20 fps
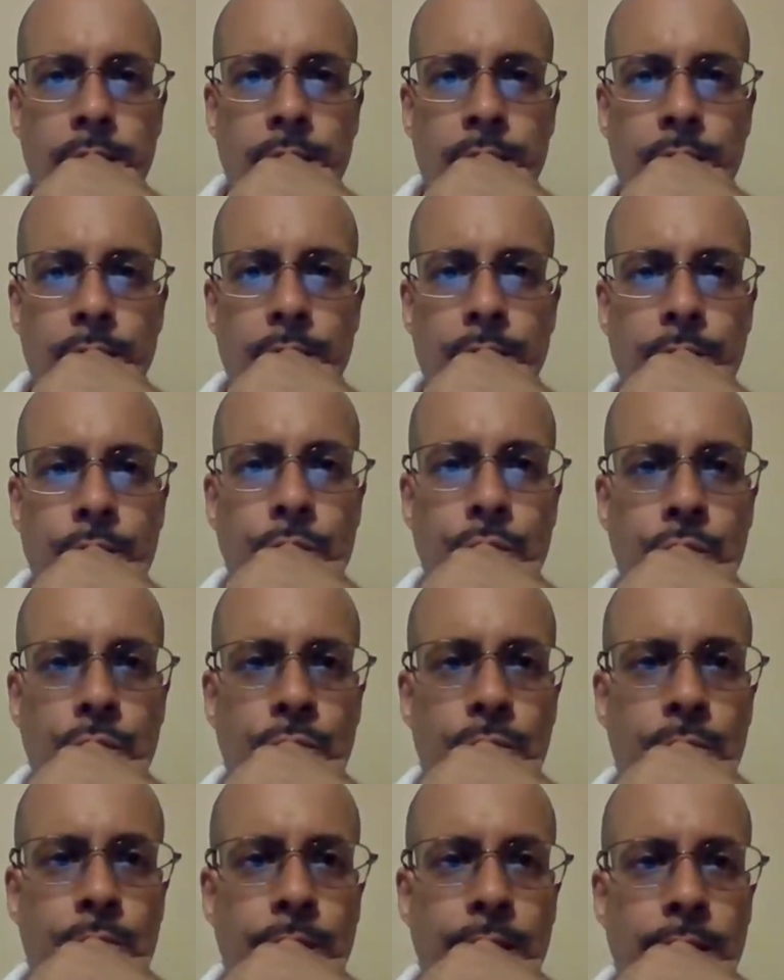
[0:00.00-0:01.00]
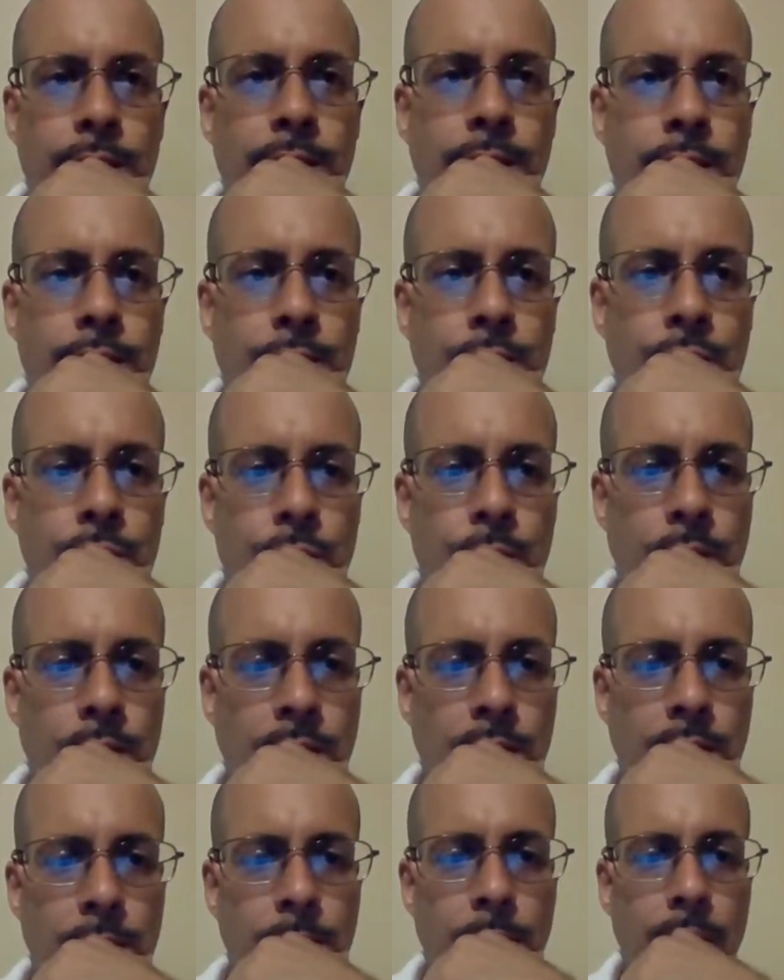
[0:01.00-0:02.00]
that aren't useful right now. I just want
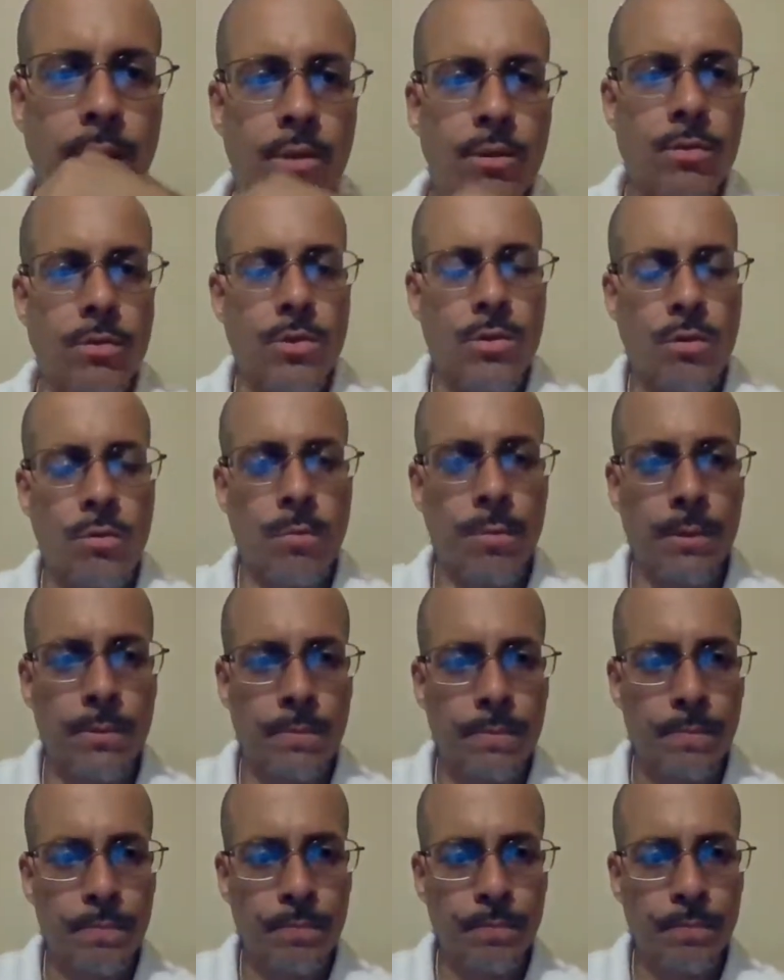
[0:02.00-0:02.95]
to keep my notes open.